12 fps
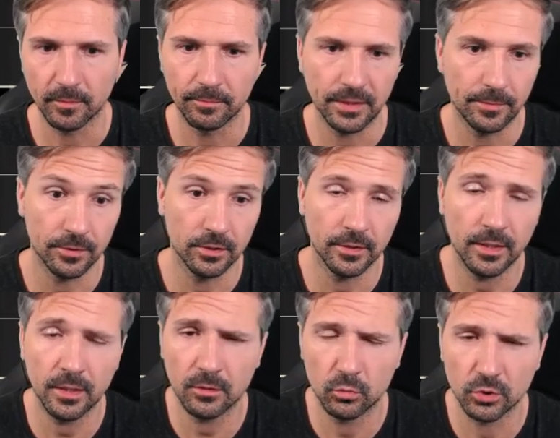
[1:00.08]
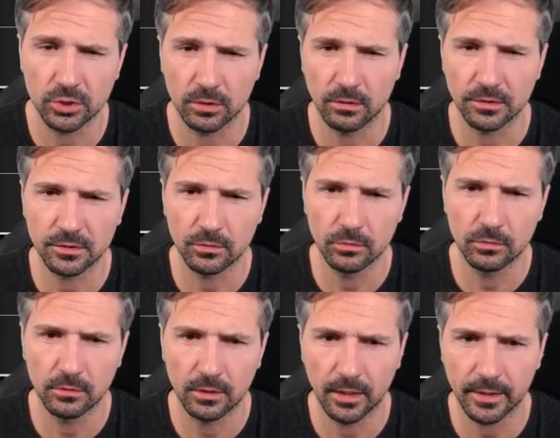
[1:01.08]
people in hand, which I also
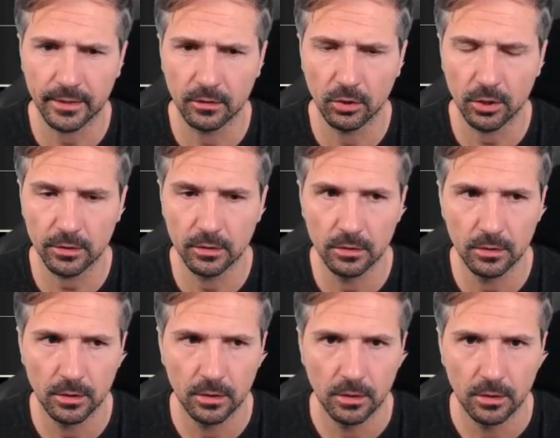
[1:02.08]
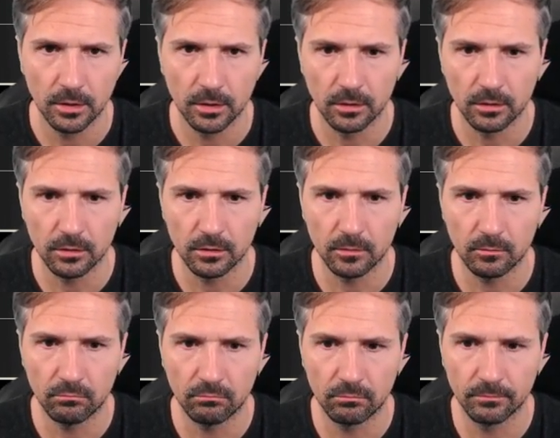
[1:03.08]
like a lot.
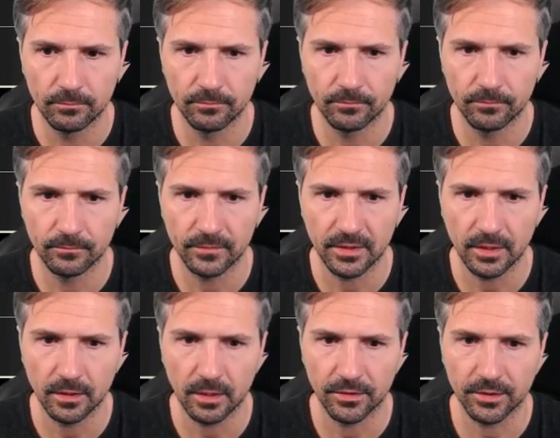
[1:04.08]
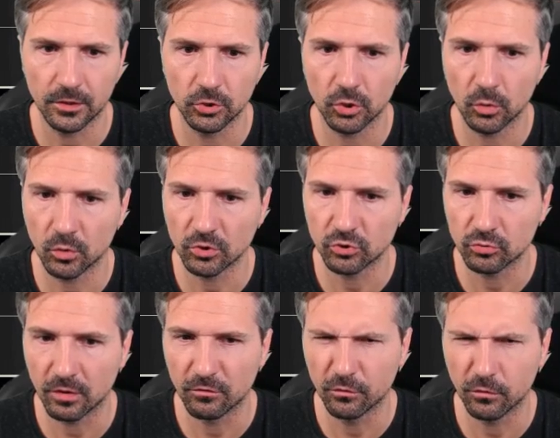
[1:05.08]
Yeah, I think you don't want to
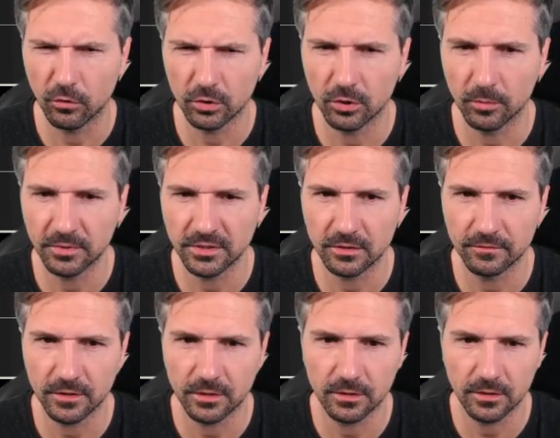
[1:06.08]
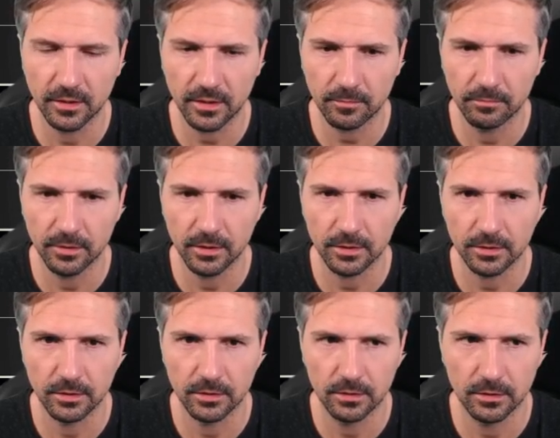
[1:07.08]
run 4 copies of it in a deck, but
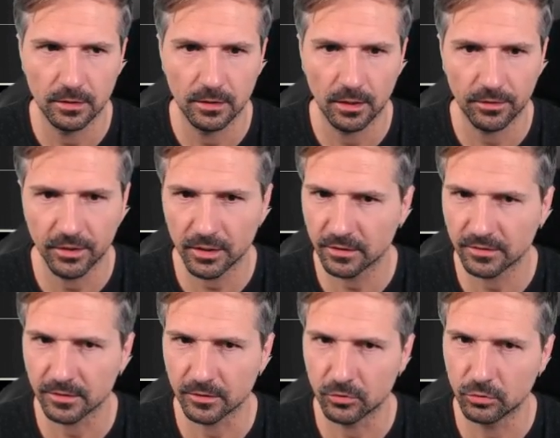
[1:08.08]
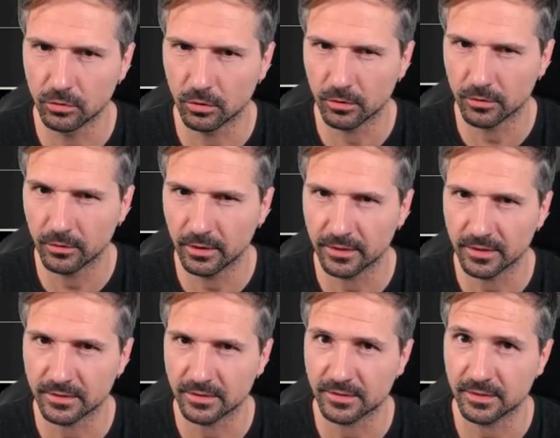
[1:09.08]
I think it's a cool order. And as
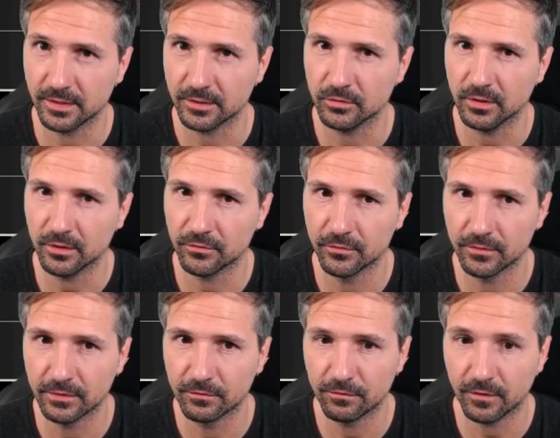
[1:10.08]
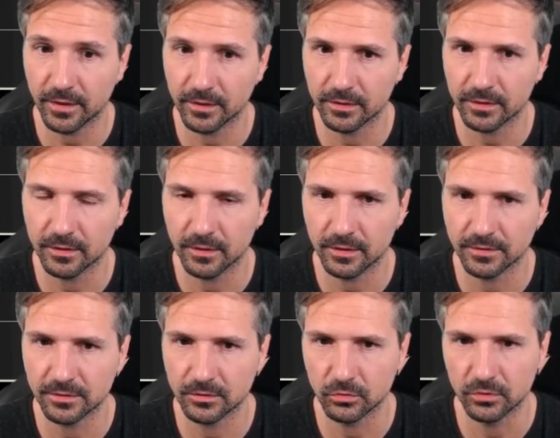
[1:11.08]
I said, you have finally an
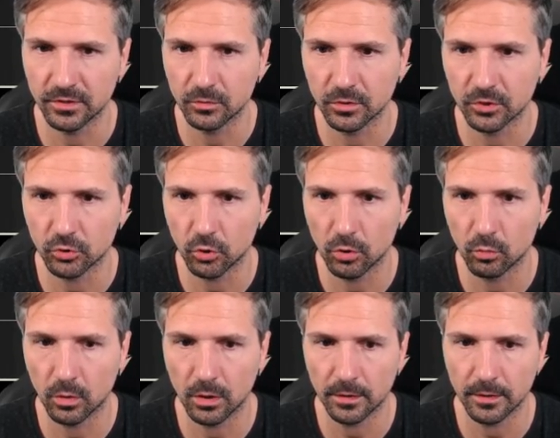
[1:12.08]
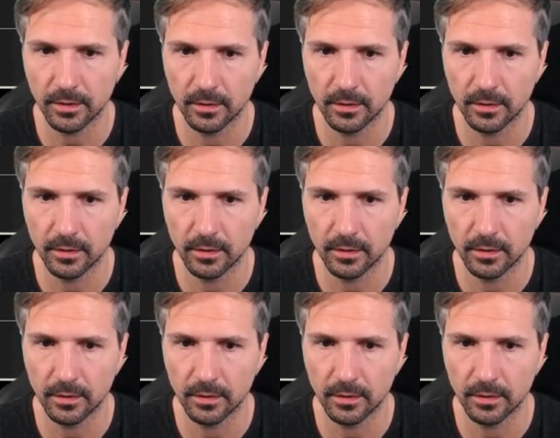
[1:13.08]
answer to deal with turn 1